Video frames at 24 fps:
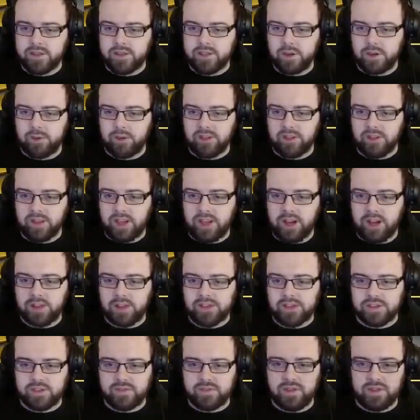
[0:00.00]
Controlling the
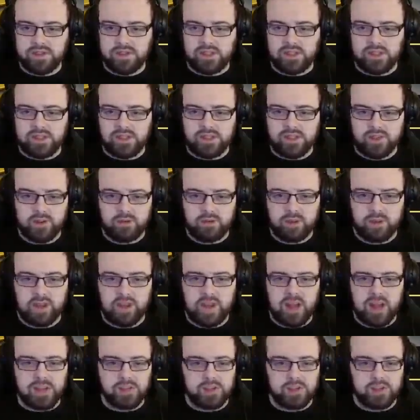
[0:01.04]
car just feels
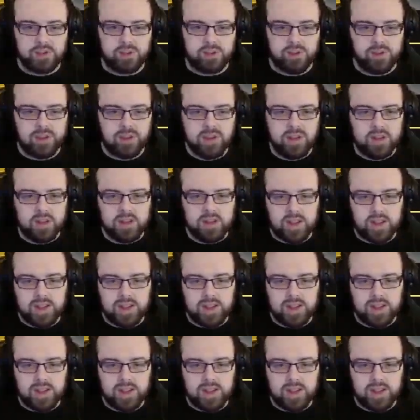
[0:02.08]
extremely natural.